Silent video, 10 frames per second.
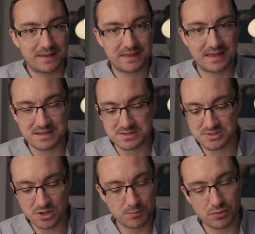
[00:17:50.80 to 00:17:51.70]
it is
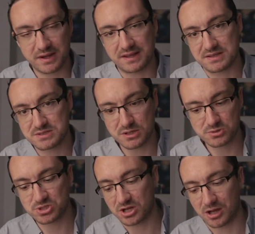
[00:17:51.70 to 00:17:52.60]
so bright, it's so
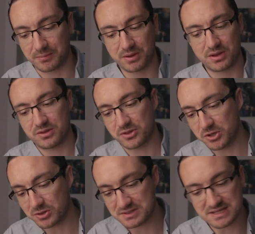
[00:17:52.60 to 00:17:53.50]
sharp that
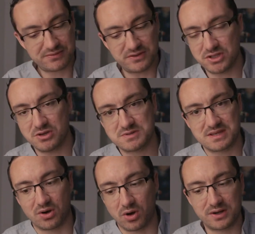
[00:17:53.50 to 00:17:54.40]
you can definitely use
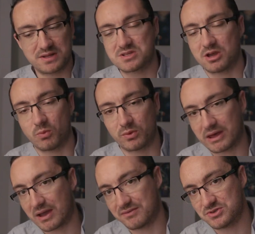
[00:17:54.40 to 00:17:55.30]
it on its own
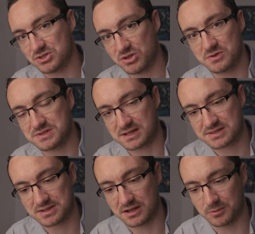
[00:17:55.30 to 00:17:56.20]
without having to use an
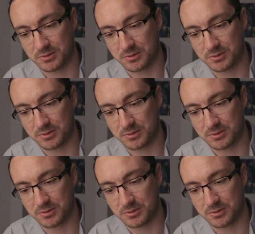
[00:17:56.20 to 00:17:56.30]
external